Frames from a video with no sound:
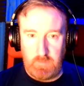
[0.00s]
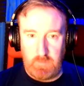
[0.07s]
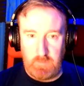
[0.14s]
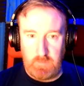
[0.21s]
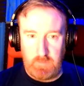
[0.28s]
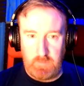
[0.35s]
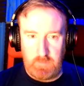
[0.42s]

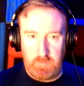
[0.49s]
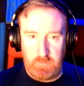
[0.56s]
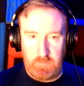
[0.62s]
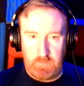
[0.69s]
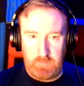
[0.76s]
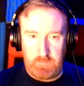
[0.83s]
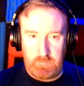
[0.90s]

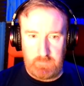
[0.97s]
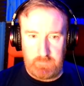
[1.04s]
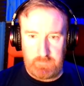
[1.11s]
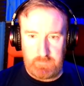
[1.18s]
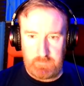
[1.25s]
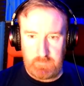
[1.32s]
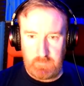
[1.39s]
And
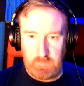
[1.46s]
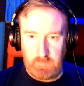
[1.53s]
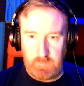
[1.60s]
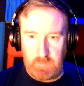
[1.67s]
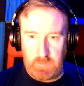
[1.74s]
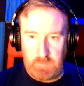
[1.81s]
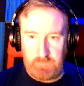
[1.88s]
here
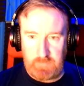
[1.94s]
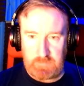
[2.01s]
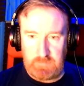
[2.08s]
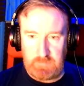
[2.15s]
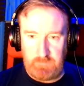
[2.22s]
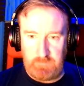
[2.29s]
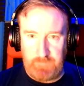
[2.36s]
we are. I've
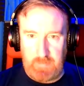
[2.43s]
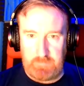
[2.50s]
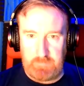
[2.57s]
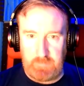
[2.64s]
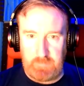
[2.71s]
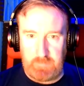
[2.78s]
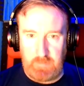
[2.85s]
actually found
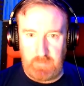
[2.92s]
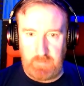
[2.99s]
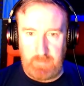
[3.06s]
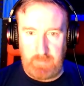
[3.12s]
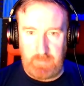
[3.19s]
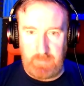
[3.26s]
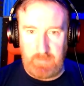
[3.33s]
it on Amazon.